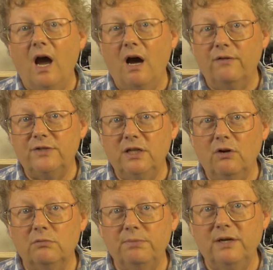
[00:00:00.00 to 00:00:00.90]
After the
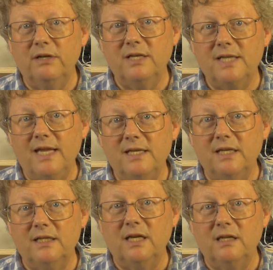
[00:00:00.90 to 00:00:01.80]
on period has
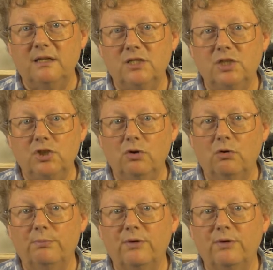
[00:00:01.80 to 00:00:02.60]
ended, there's a short